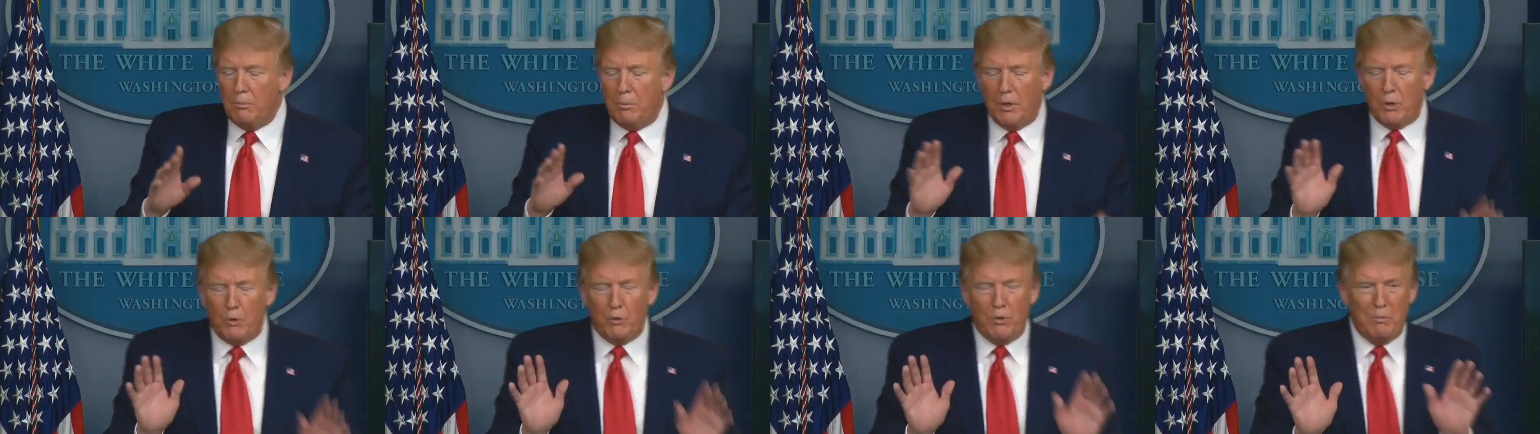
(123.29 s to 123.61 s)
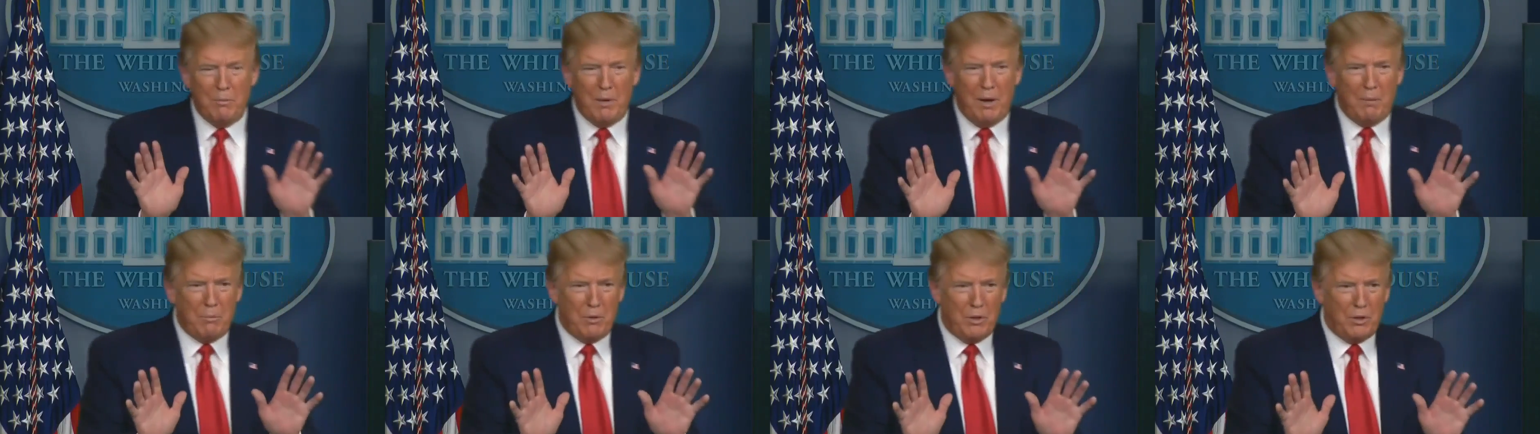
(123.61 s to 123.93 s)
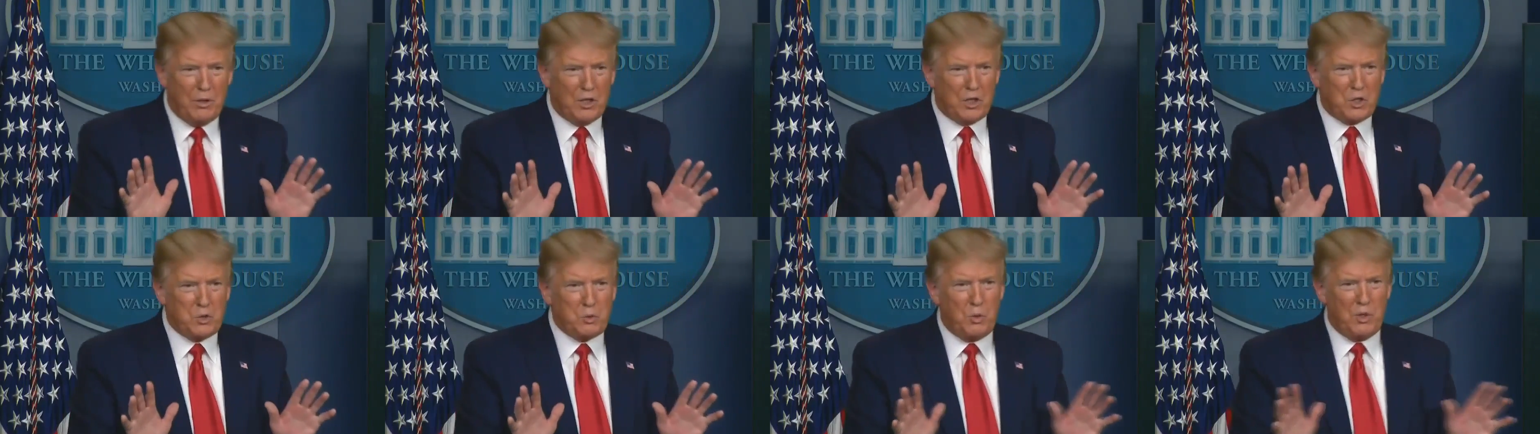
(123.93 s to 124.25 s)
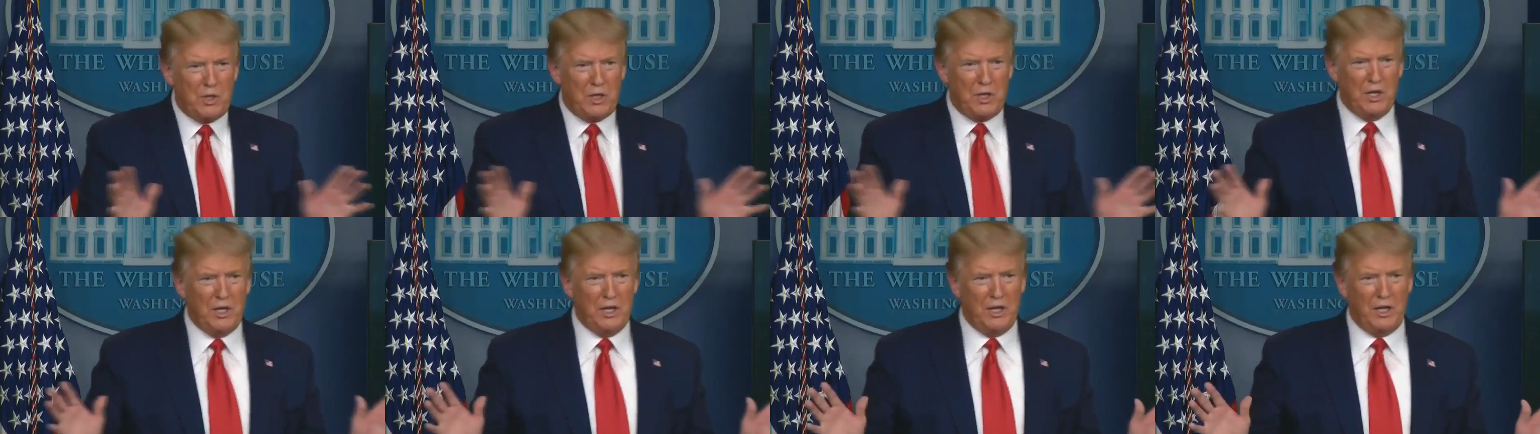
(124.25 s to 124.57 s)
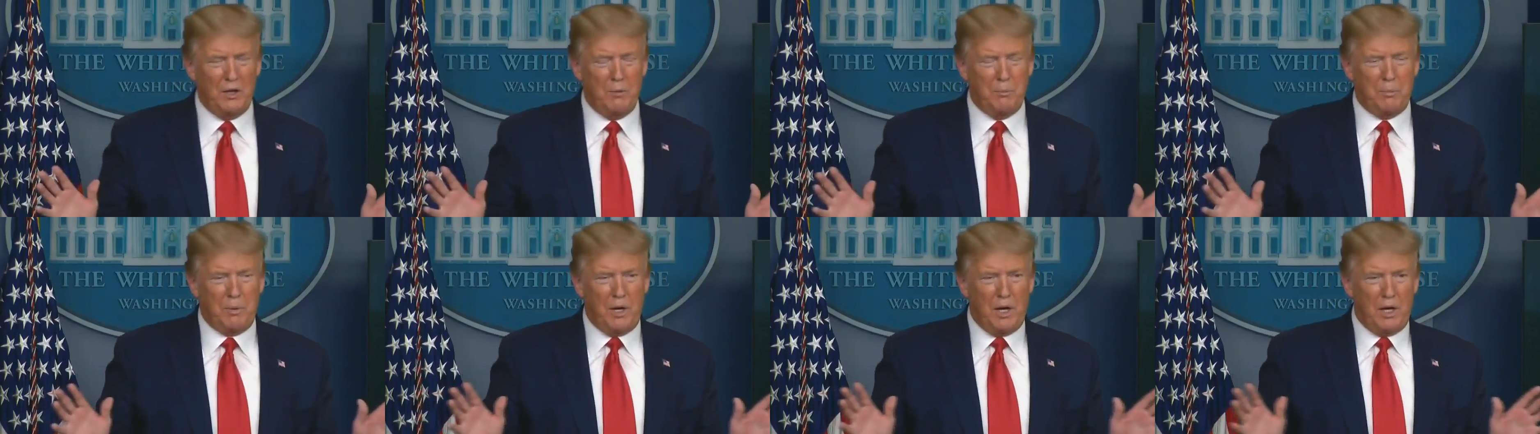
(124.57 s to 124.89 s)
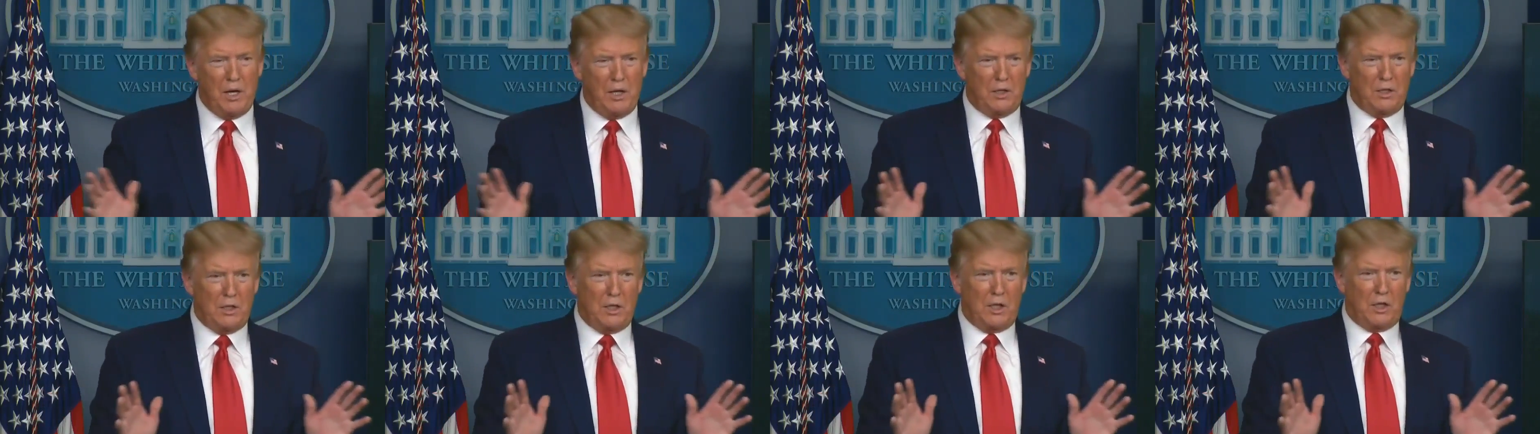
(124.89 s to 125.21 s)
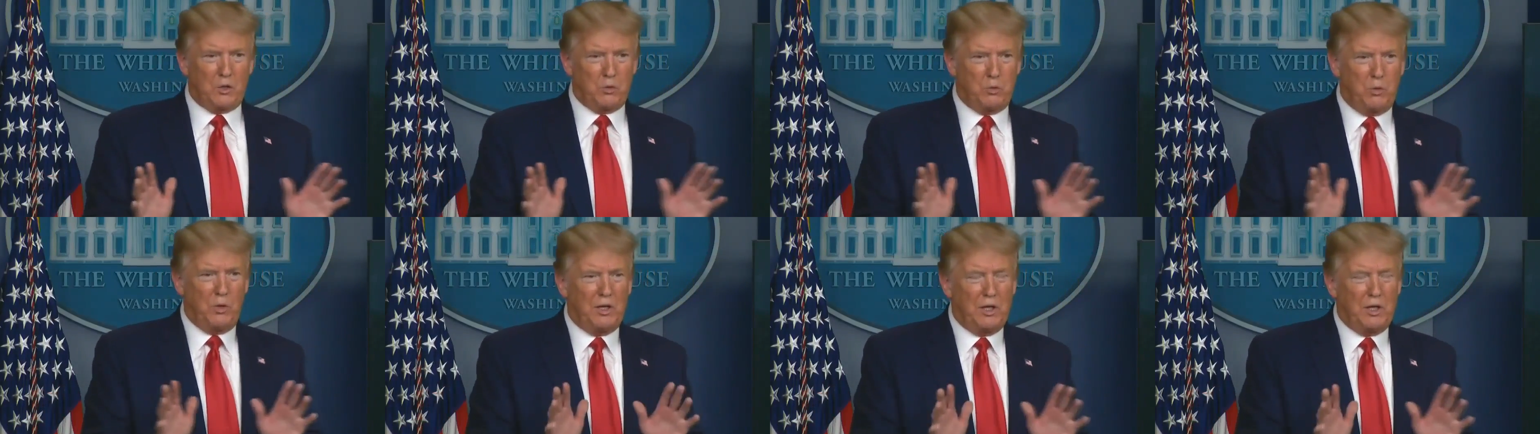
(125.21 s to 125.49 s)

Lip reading: But remember this, we're dealing in politics.